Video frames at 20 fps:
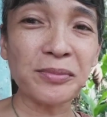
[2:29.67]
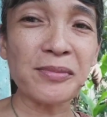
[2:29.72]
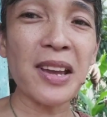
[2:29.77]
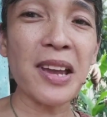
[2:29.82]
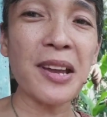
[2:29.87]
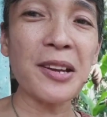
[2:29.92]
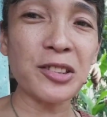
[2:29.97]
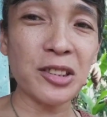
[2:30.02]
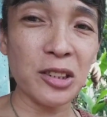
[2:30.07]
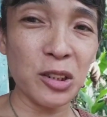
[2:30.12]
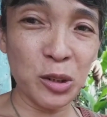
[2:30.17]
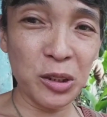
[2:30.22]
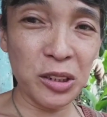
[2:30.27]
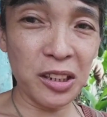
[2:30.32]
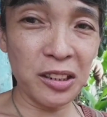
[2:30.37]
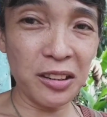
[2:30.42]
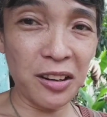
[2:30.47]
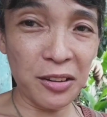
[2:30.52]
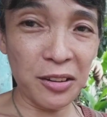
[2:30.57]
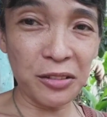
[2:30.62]
And see you in
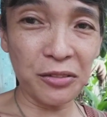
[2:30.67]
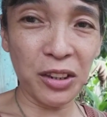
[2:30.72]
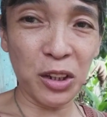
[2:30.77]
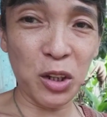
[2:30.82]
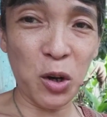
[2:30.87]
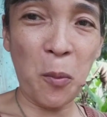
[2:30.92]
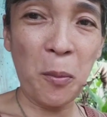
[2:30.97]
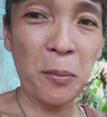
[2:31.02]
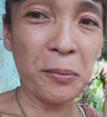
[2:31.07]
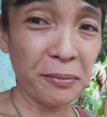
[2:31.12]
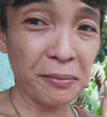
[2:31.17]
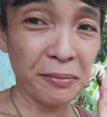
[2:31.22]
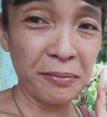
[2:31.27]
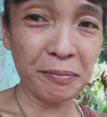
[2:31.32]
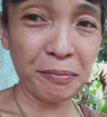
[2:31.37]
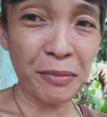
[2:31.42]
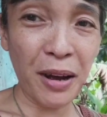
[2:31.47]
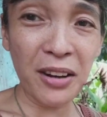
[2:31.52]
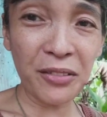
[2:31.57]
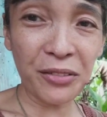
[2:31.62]
our next video.
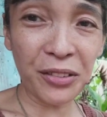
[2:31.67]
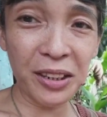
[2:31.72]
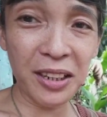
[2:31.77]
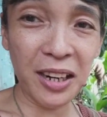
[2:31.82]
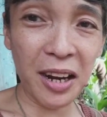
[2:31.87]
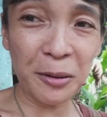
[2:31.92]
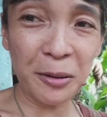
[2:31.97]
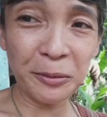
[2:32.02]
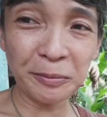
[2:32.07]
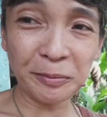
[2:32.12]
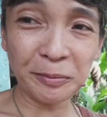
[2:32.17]
Bye for now.